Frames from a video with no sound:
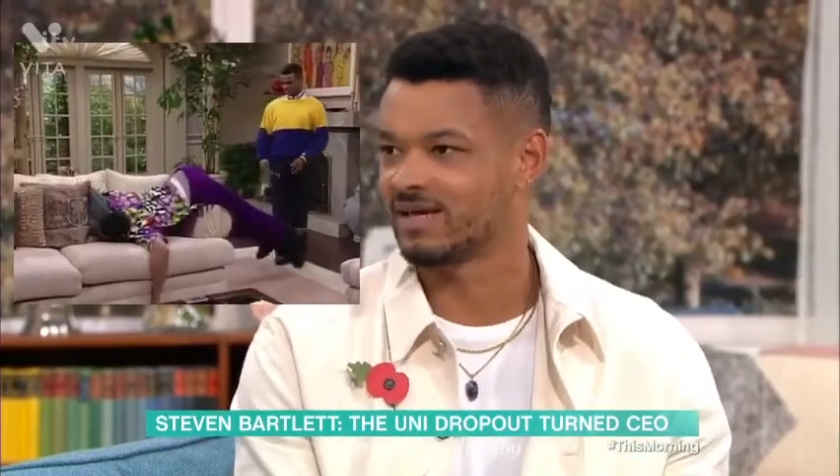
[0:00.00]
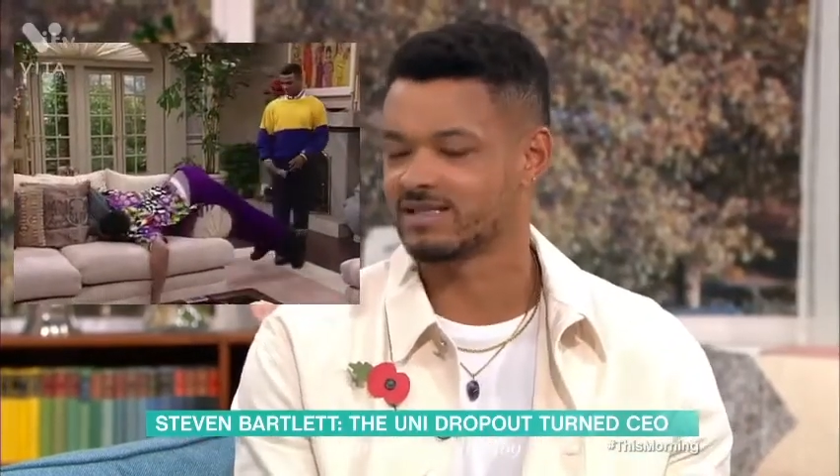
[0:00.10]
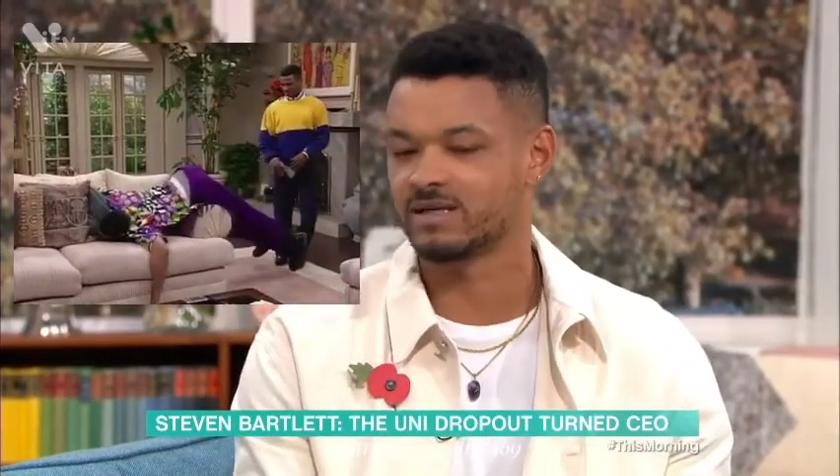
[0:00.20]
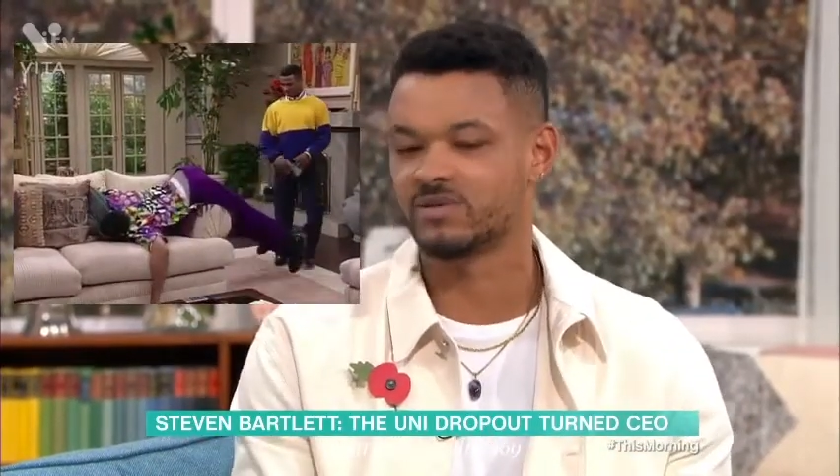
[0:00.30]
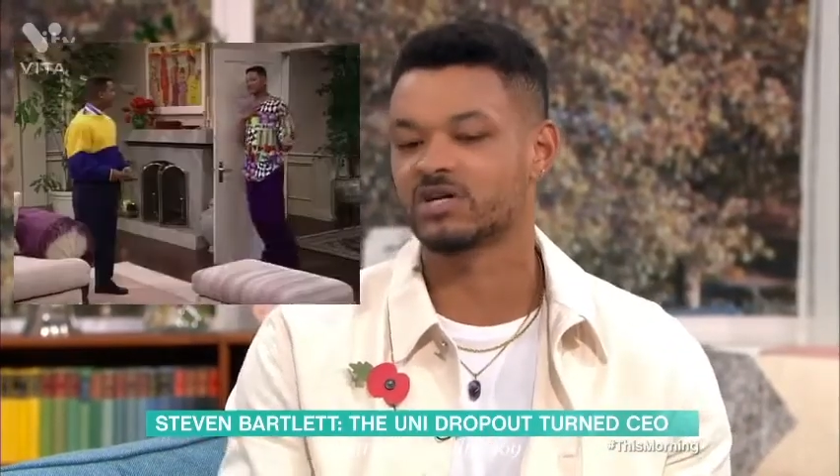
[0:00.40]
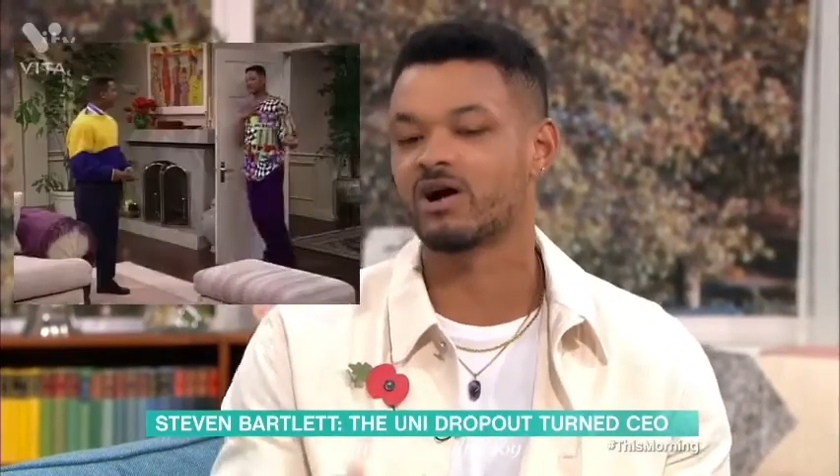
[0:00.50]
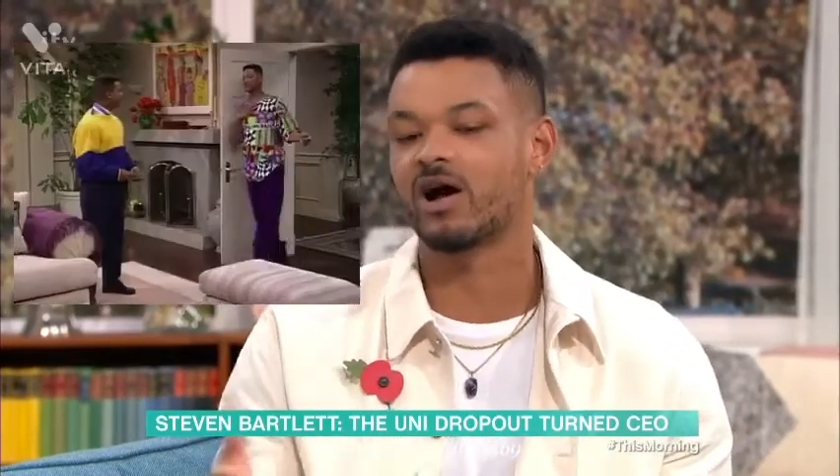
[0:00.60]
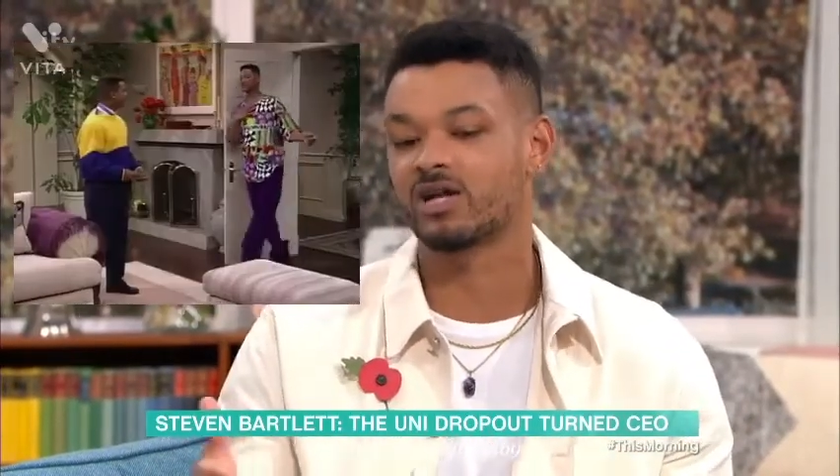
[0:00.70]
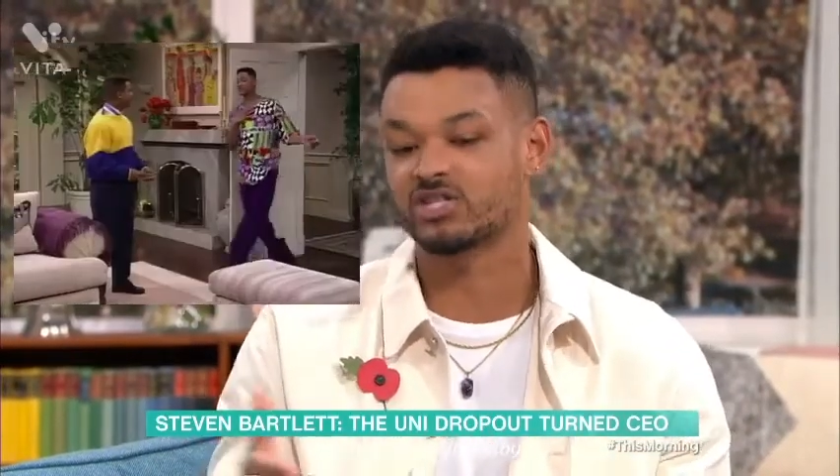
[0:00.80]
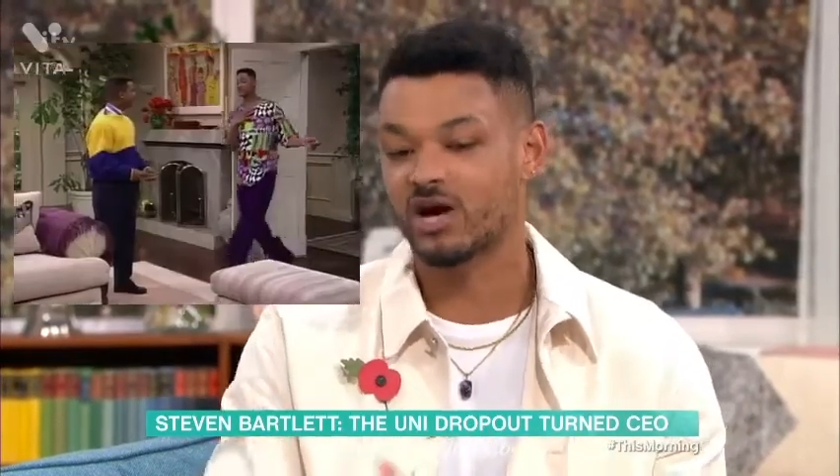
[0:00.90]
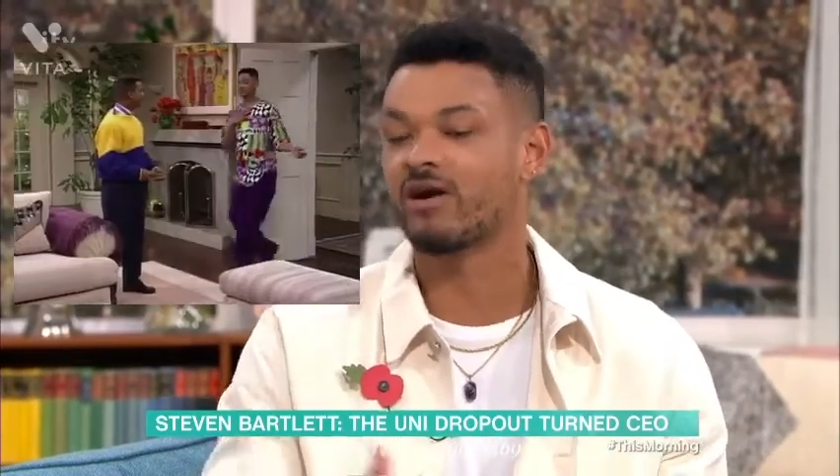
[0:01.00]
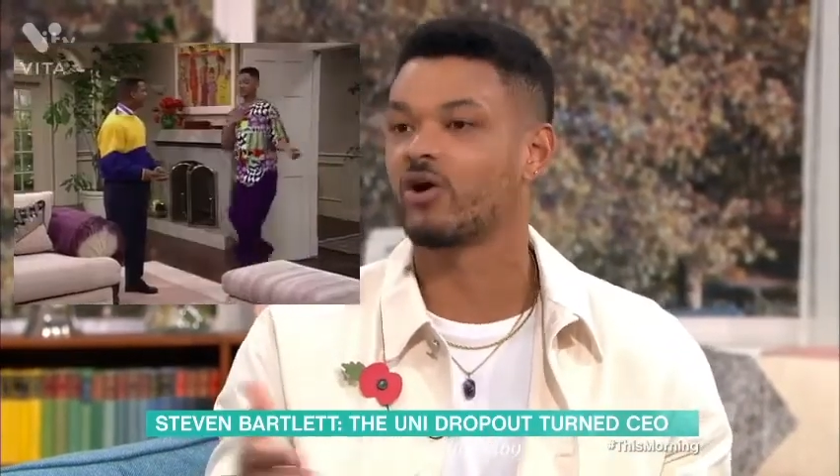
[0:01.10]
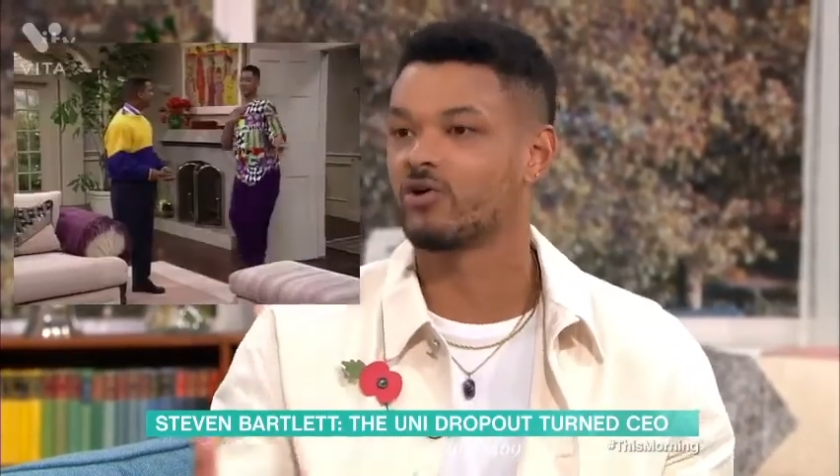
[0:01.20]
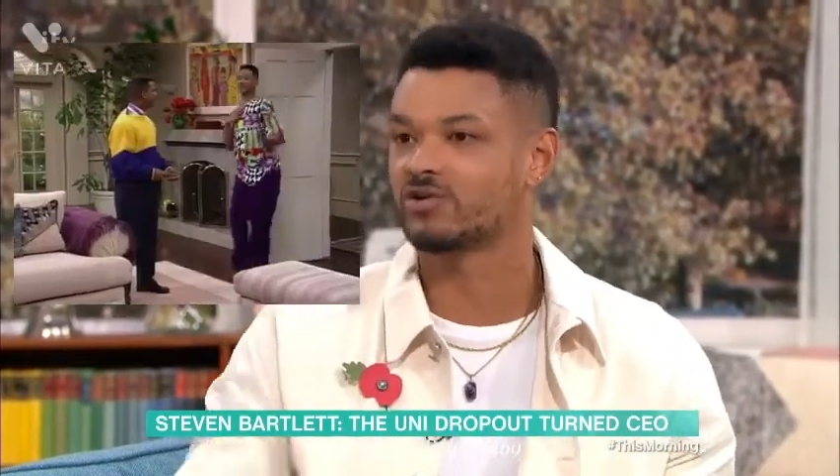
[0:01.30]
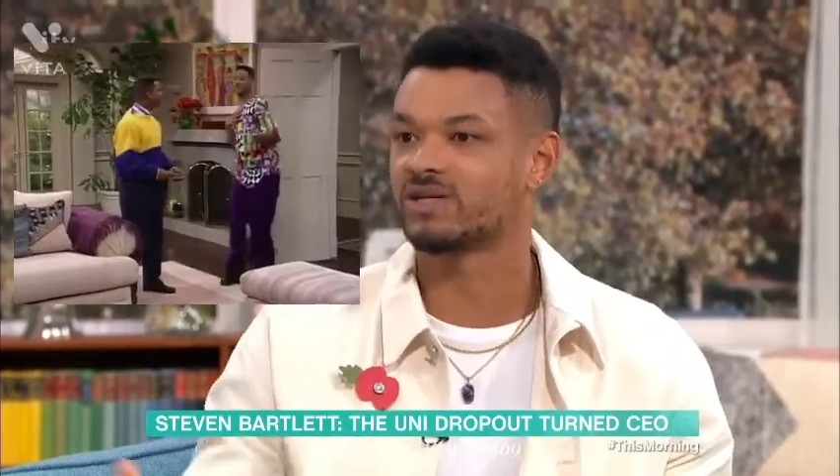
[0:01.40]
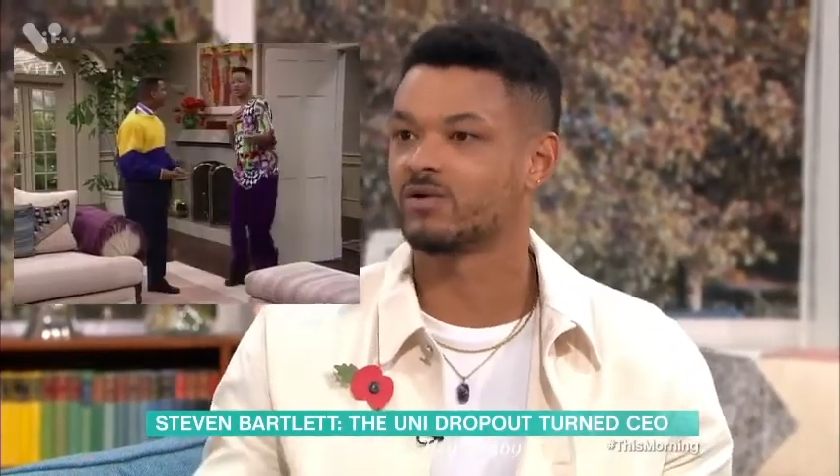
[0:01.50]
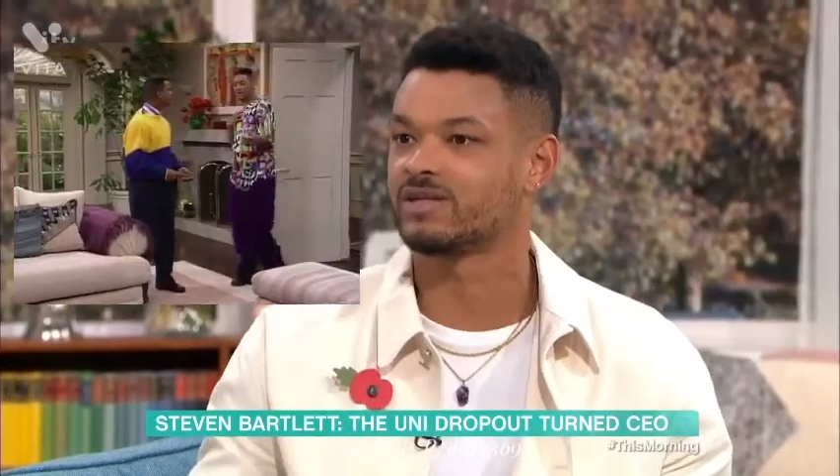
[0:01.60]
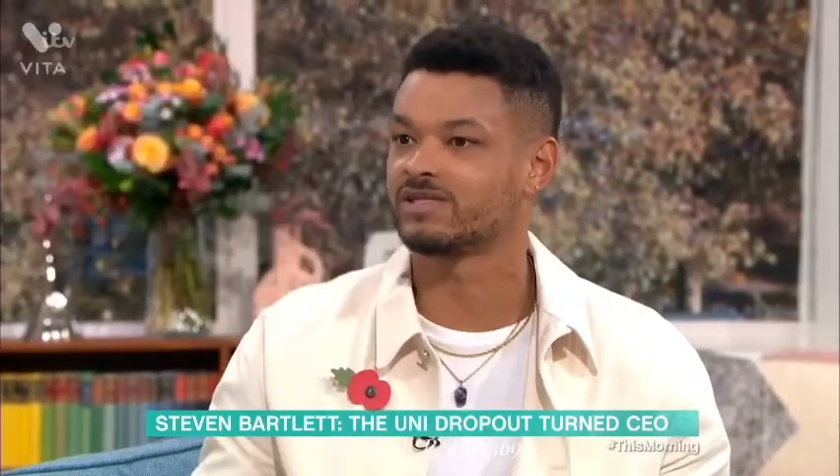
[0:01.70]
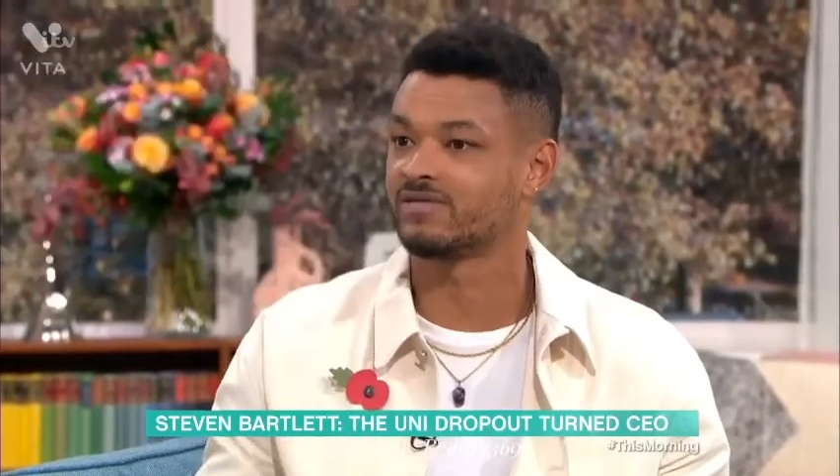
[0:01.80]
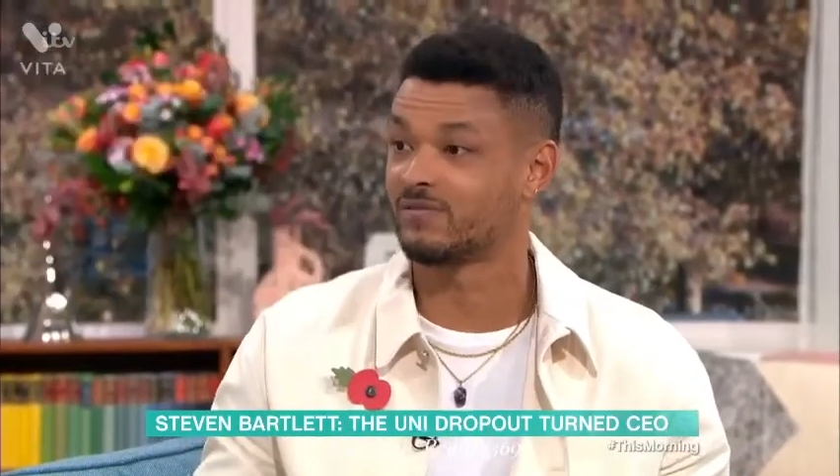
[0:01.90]
it's going to be di a direct
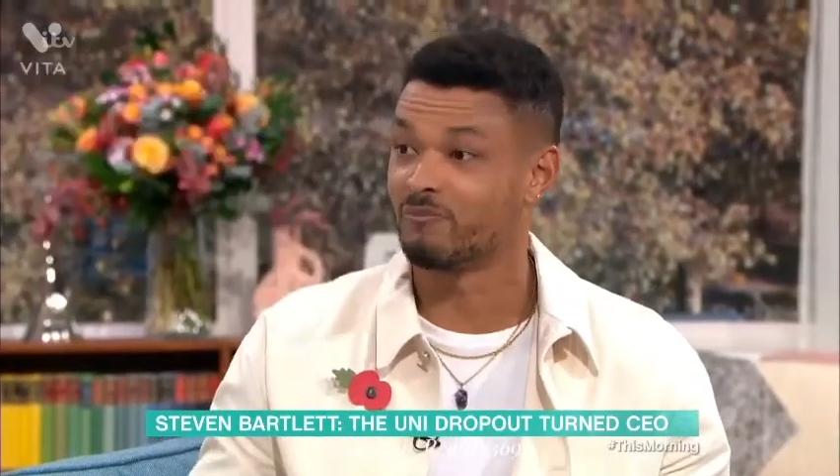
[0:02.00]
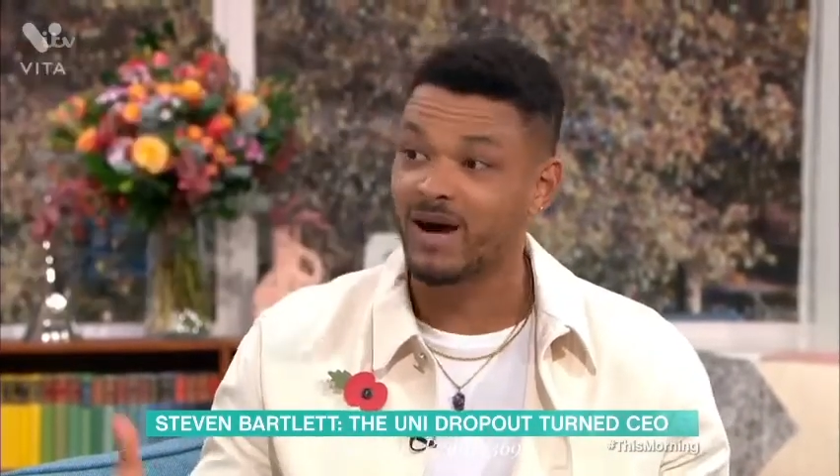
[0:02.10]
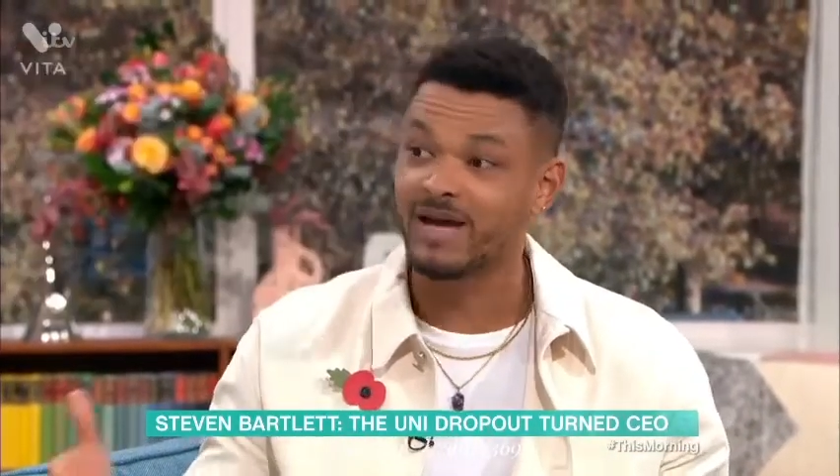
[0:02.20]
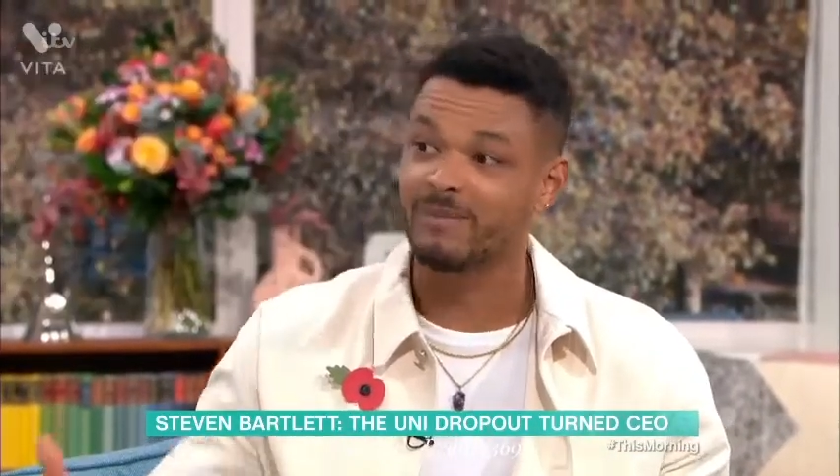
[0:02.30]
consequence of my